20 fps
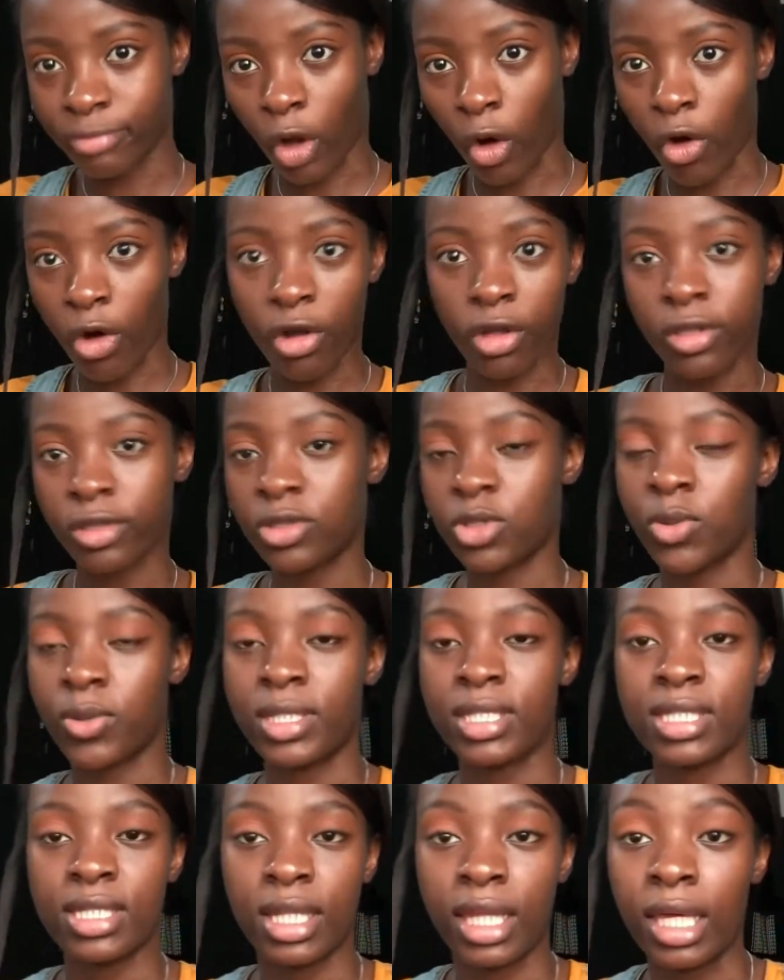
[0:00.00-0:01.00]
curl
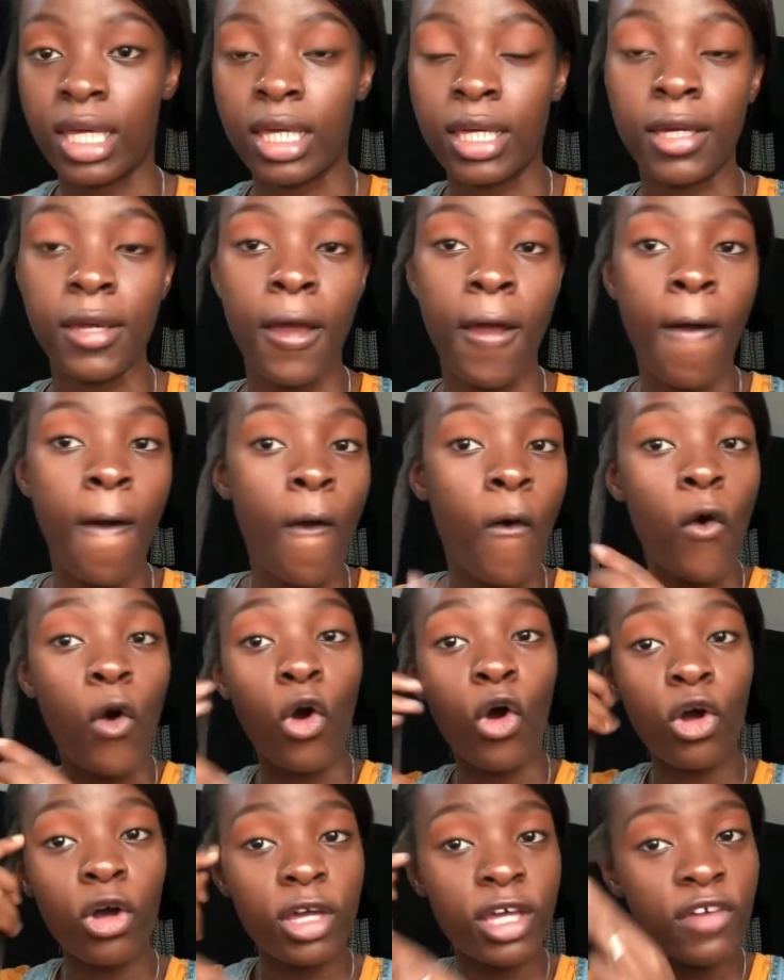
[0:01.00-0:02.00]
twist thingy.
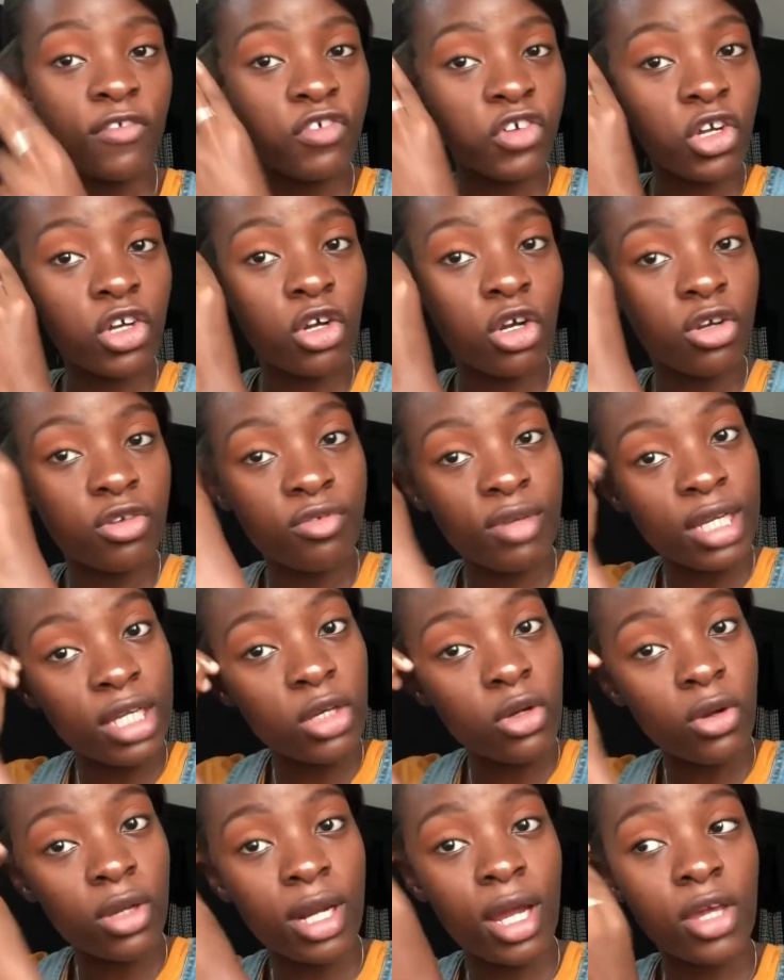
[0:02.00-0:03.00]
Or if you're not
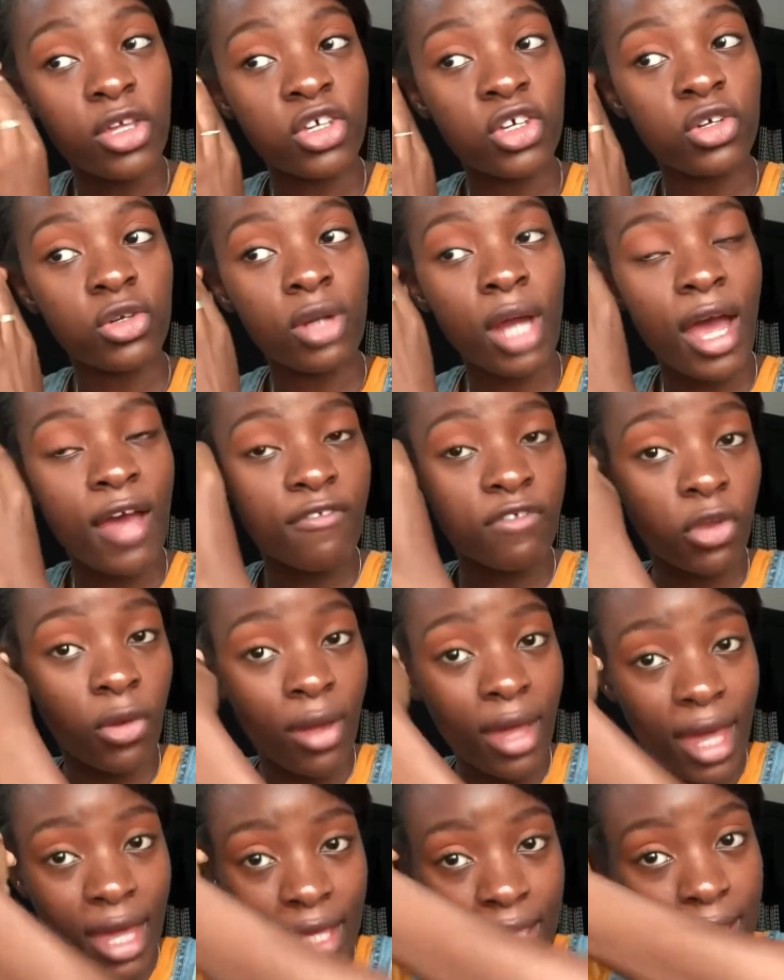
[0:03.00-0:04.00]
really going out, you could have
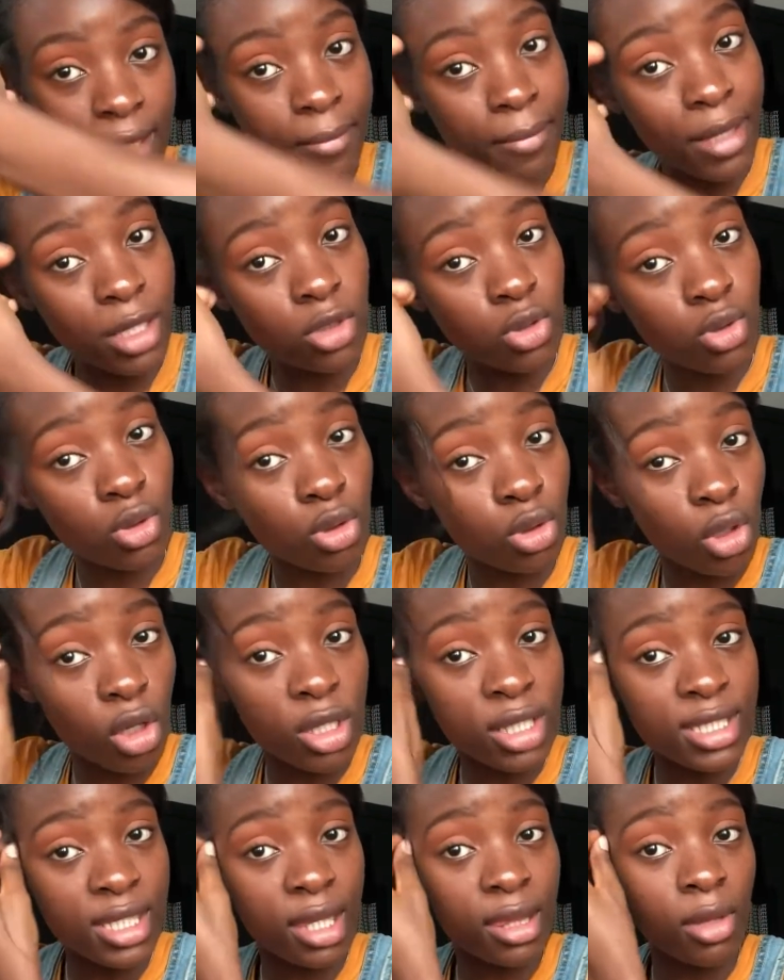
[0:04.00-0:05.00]
your hair in a bantu
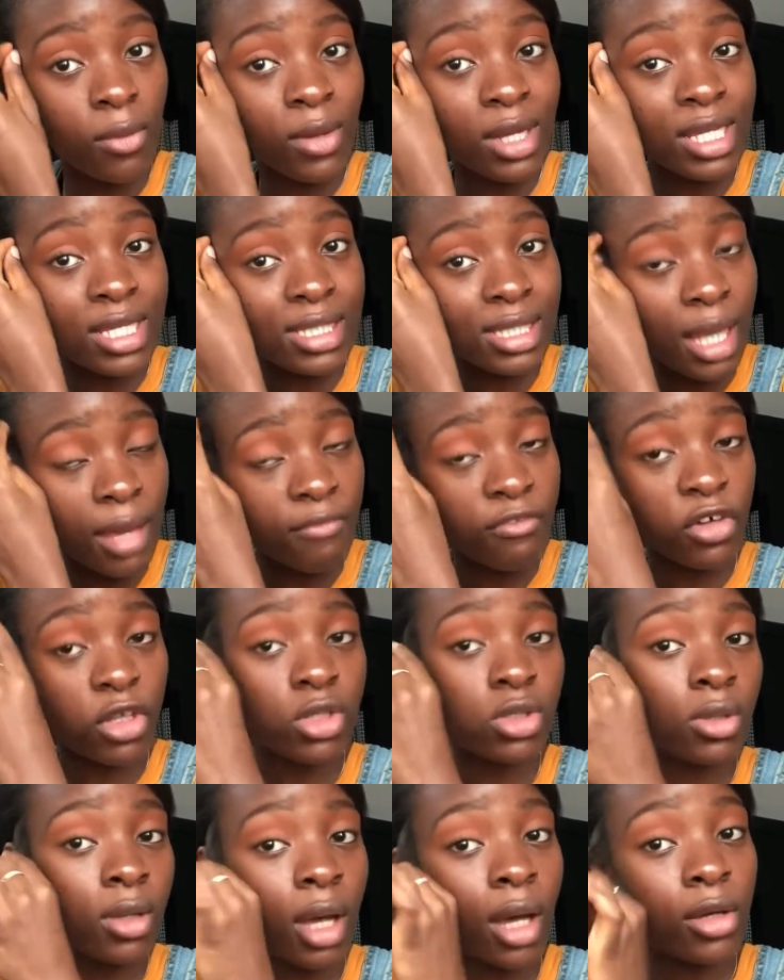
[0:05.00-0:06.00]
knot, and then when it's time for
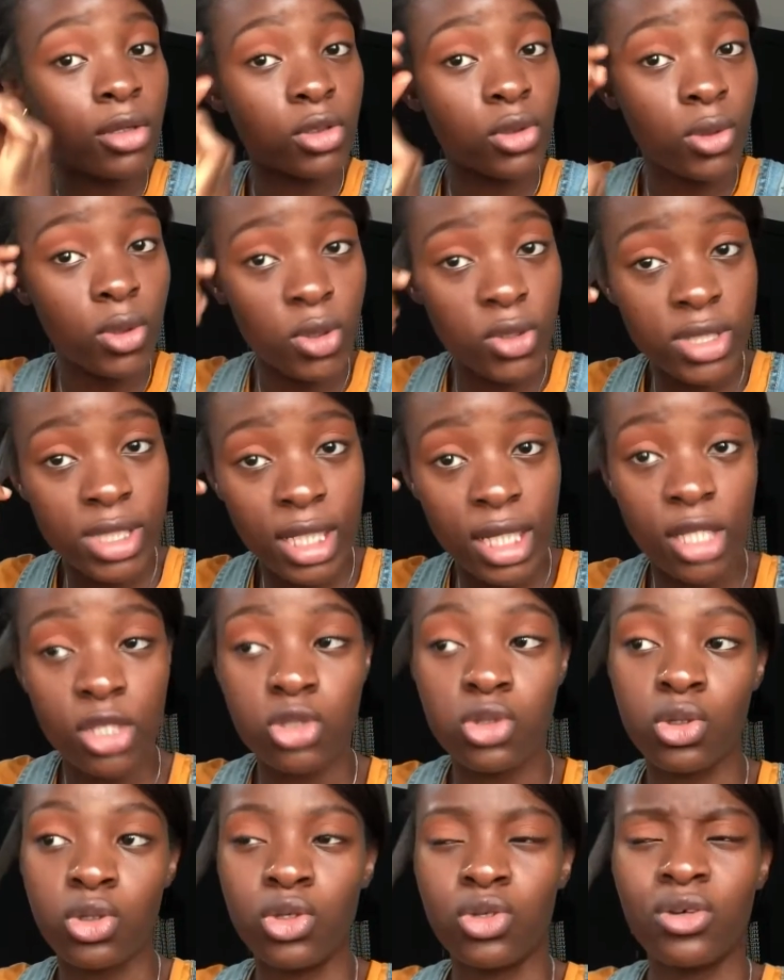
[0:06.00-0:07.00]
you to go out, you loosen
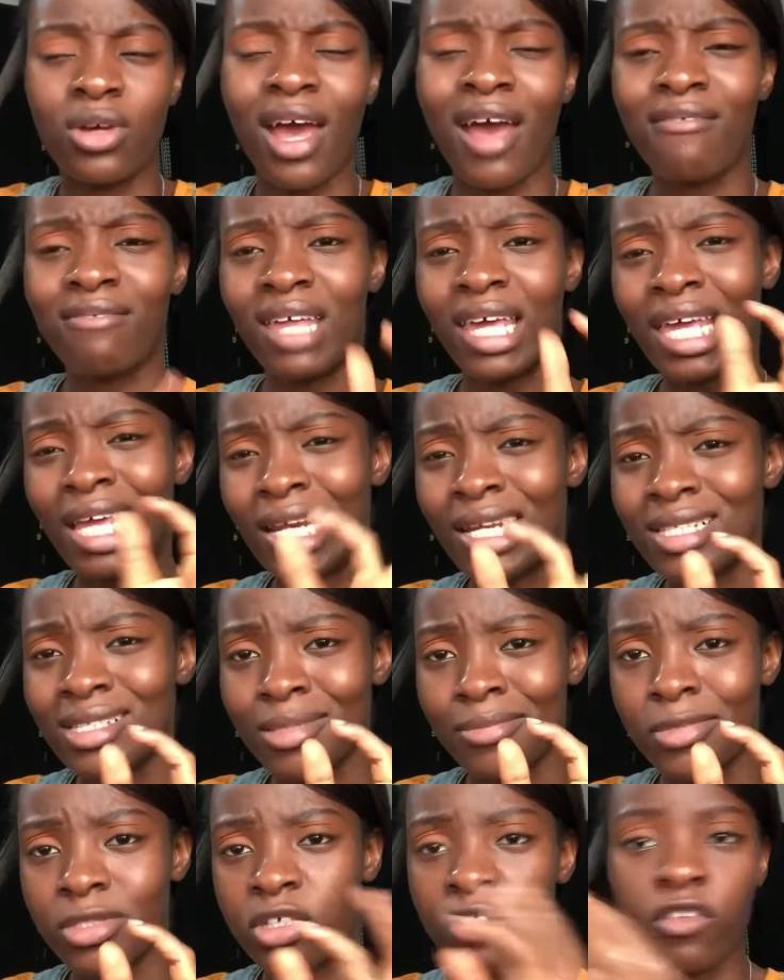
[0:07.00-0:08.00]
it so you could have like a
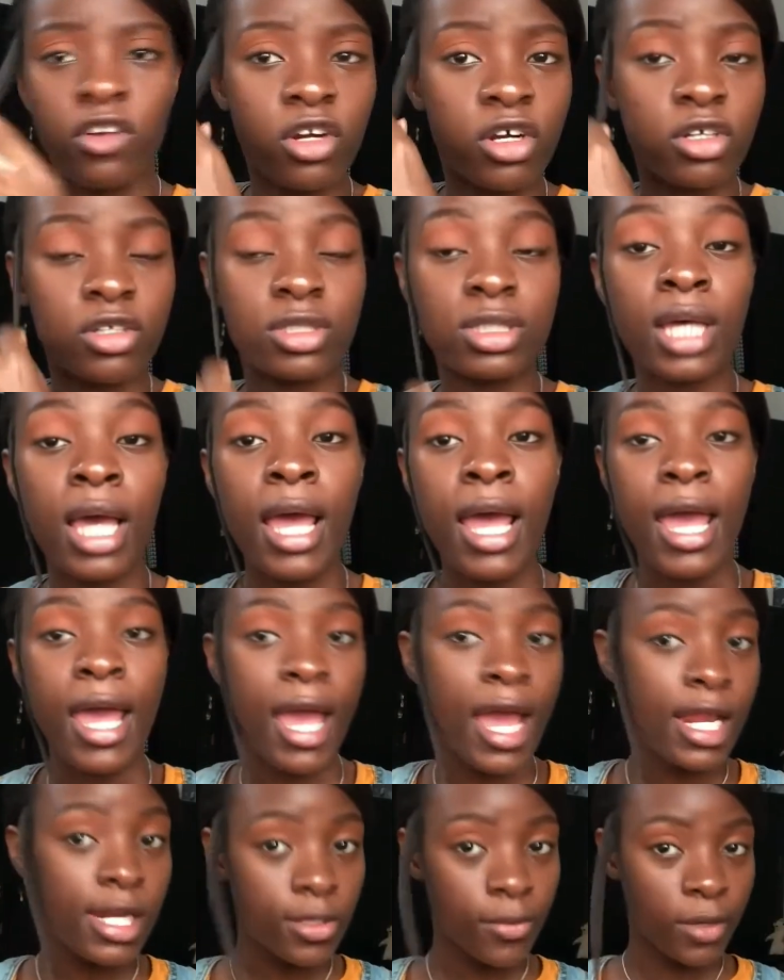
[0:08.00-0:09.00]
little bit of curls.
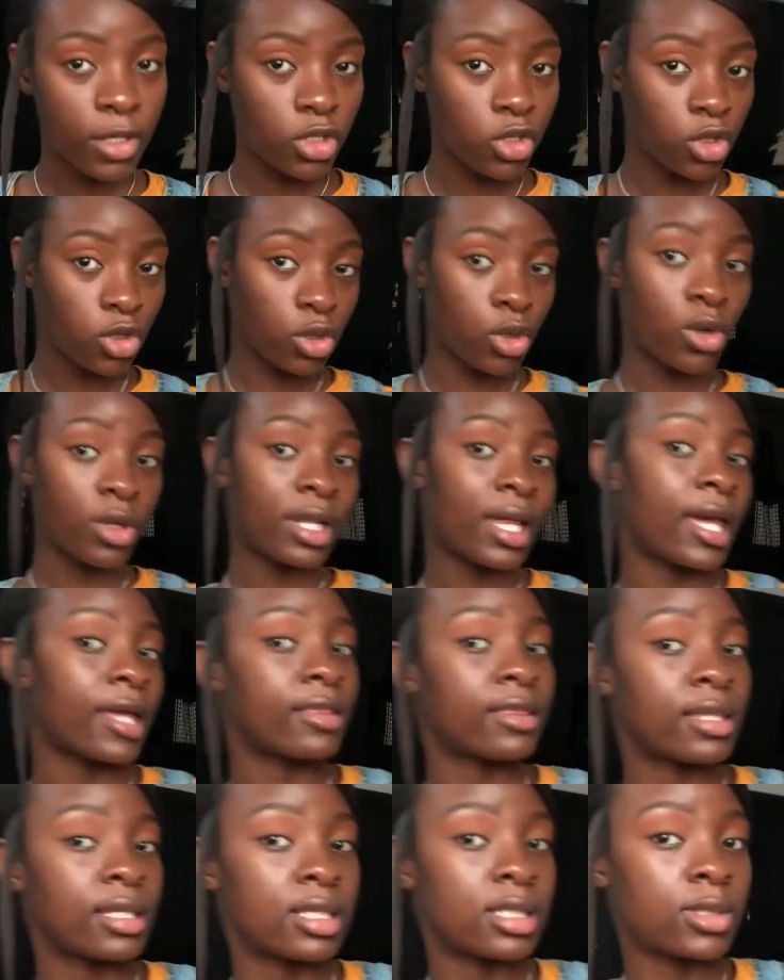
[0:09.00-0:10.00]
Anyway, you could go
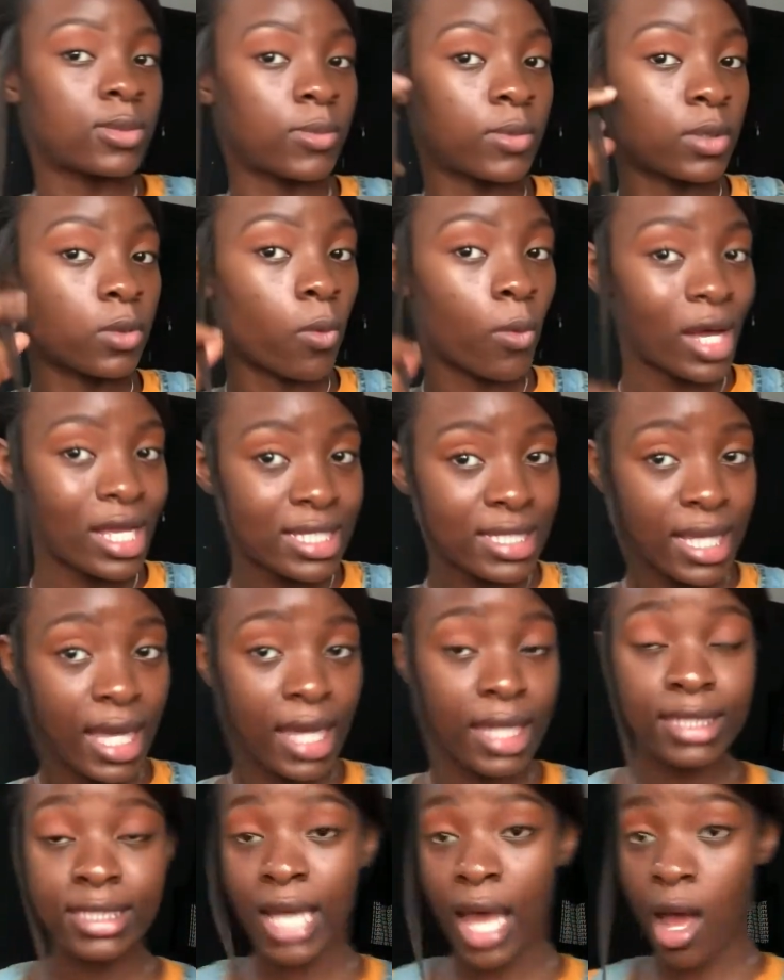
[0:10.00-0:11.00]
like this with one
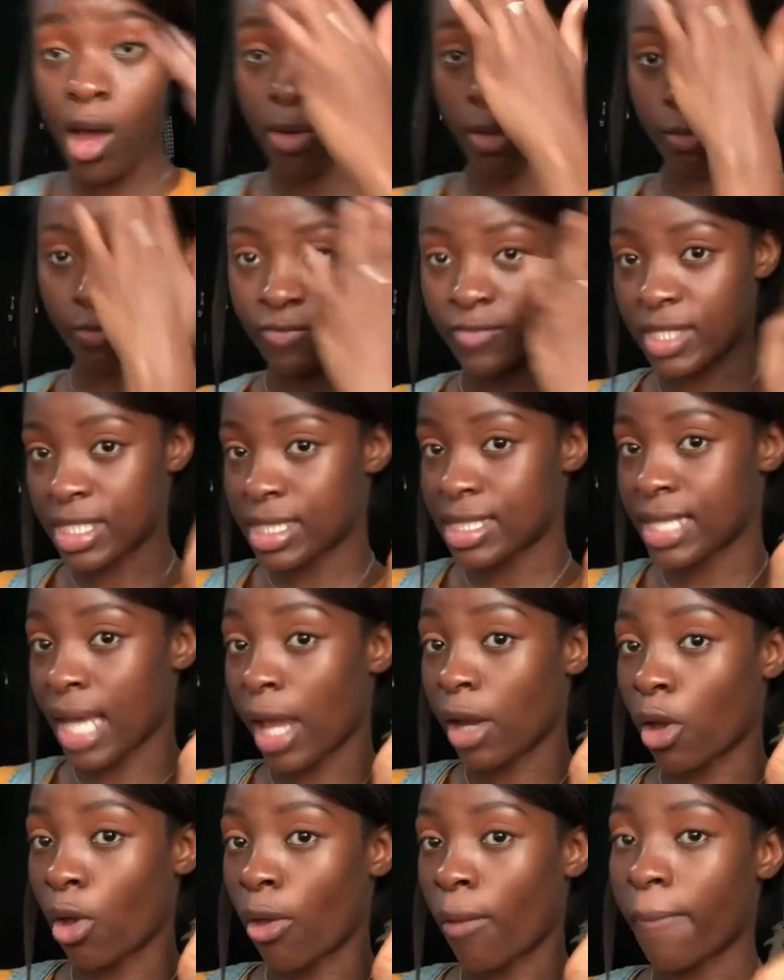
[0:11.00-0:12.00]
side down, this
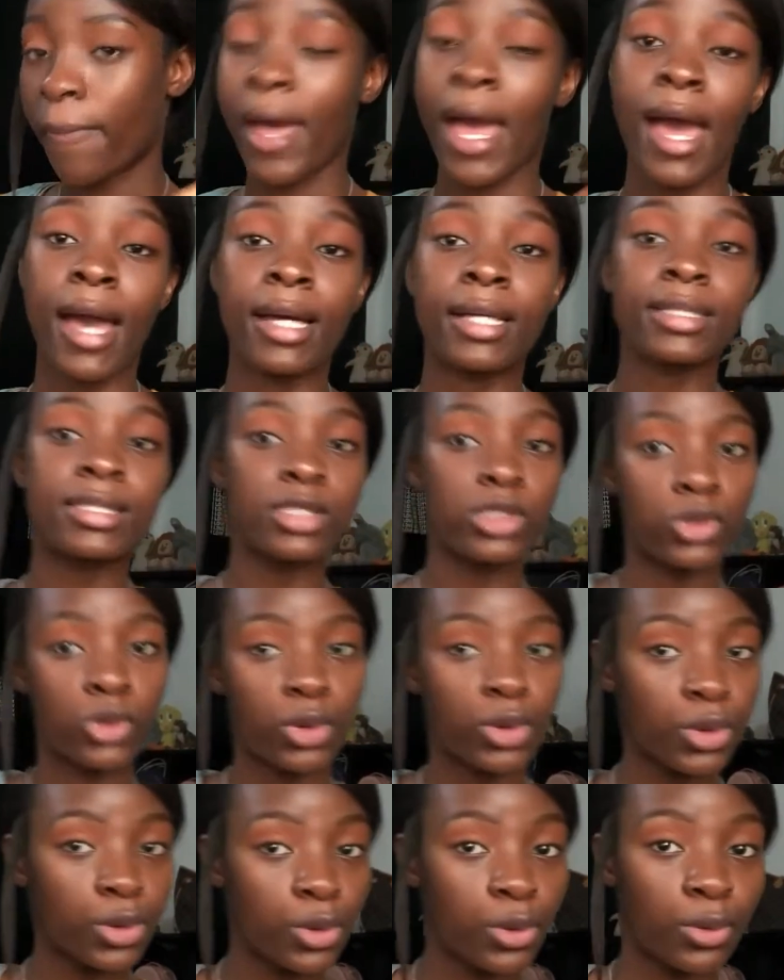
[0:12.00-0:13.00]
side all packed, so
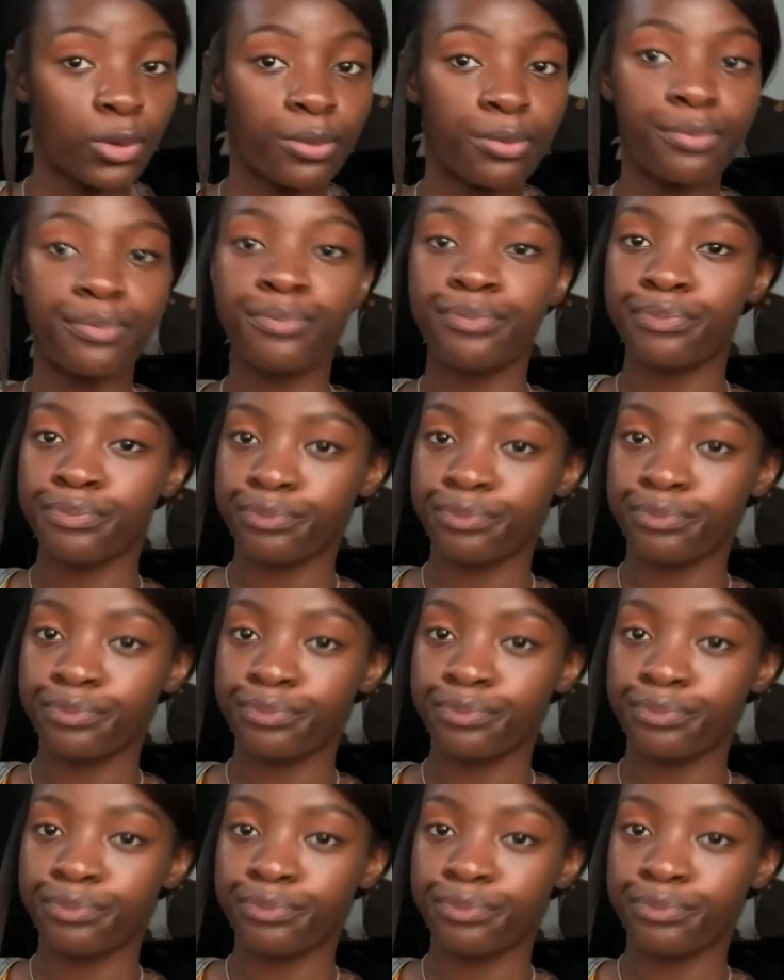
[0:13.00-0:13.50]
you know